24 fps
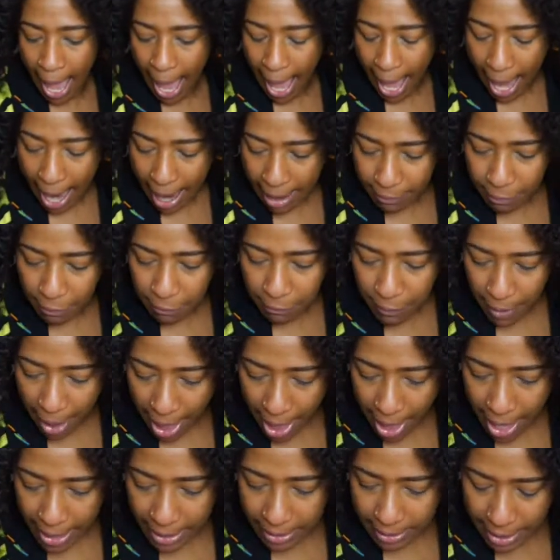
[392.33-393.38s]
I
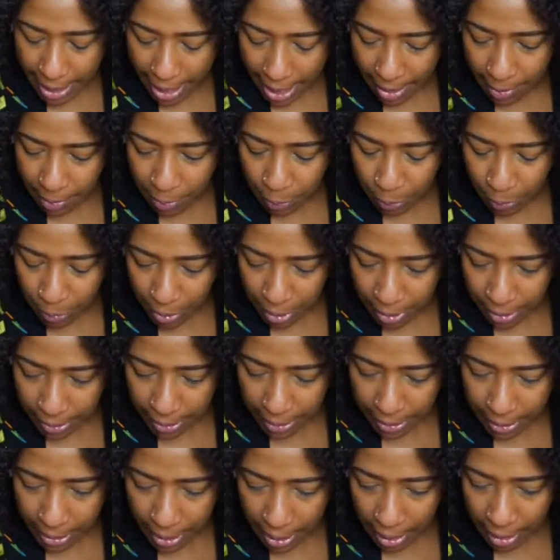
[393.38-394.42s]
find that
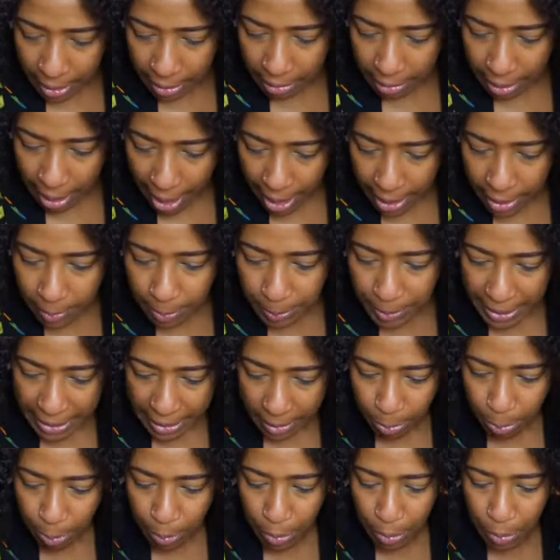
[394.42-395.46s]
really a lot of
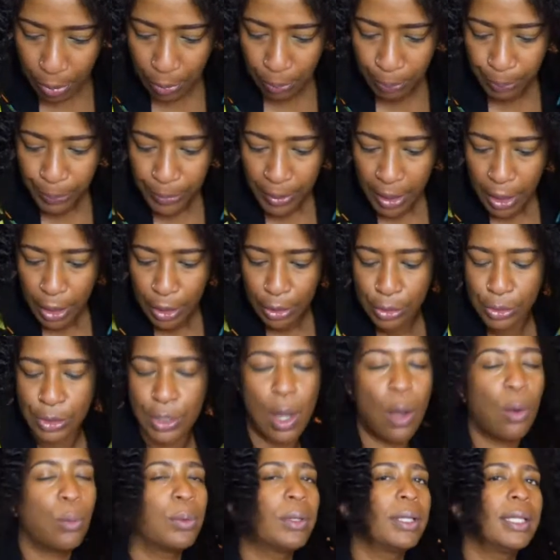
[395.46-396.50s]
people
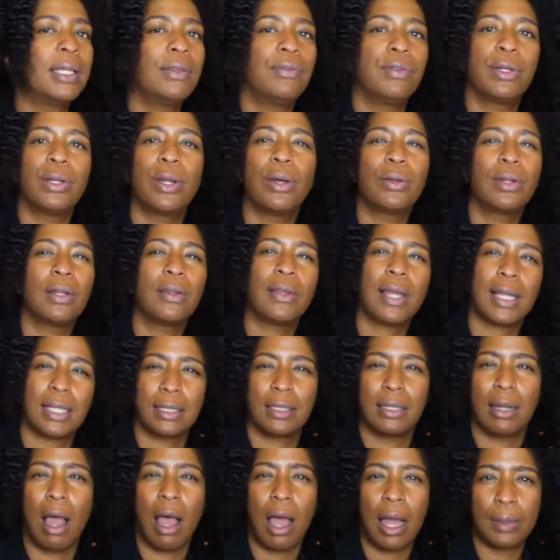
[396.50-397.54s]
don't really even know that that's
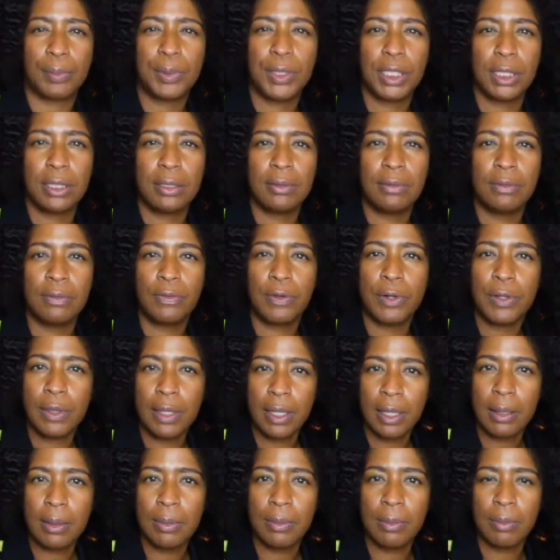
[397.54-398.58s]
an option for
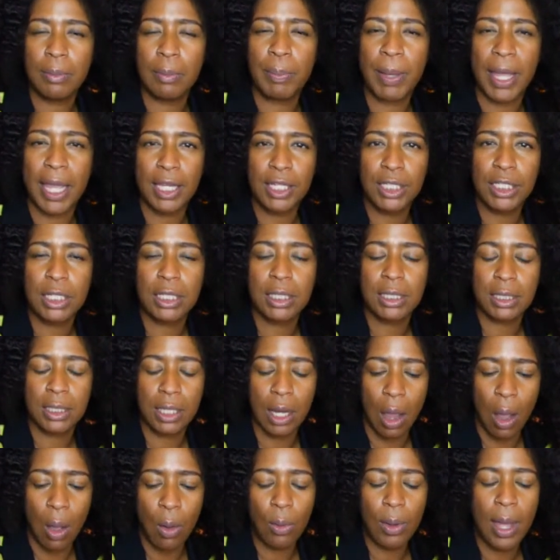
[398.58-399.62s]
them. Patients
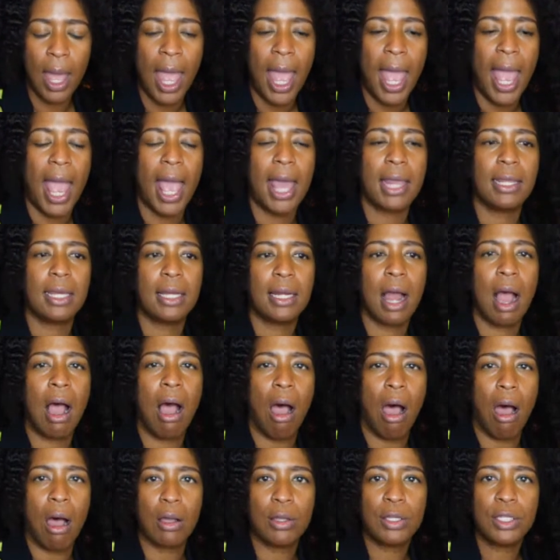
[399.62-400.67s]
don't. And then I
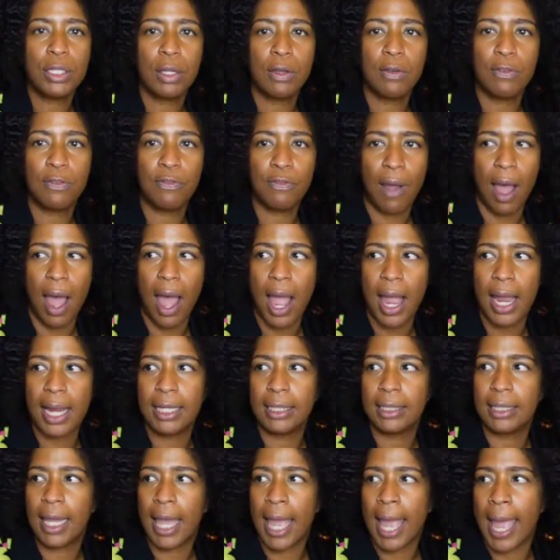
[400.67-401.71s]
also
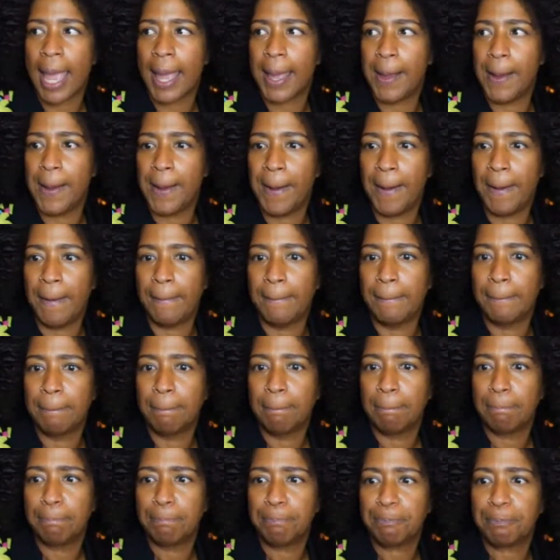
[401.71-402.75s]
find that um,
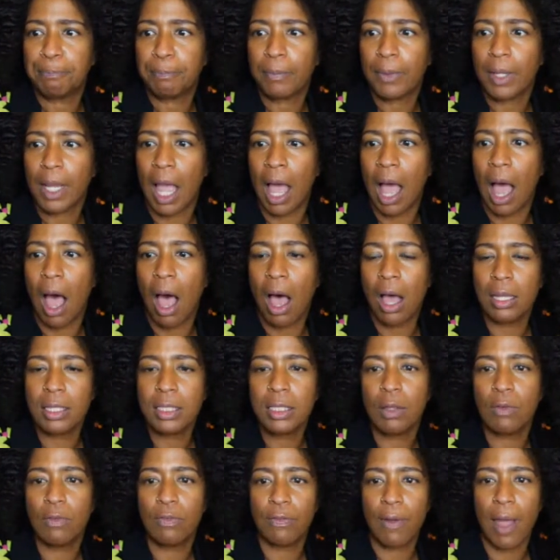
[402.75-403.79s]
I
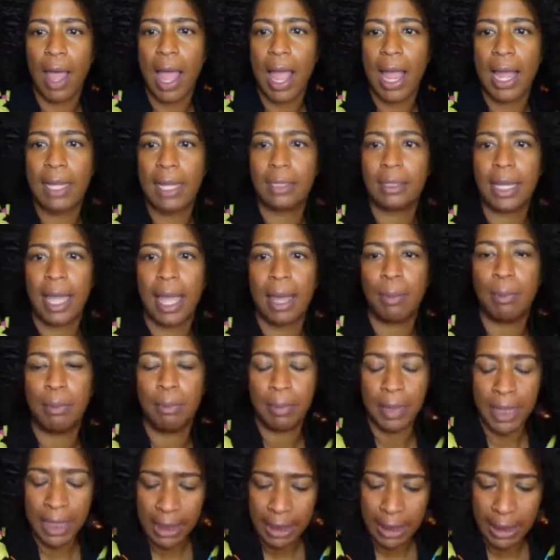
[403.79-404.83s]
also find that
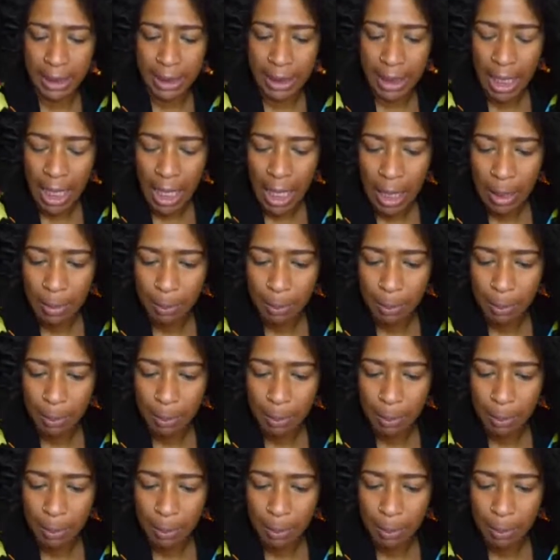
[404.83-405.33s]
many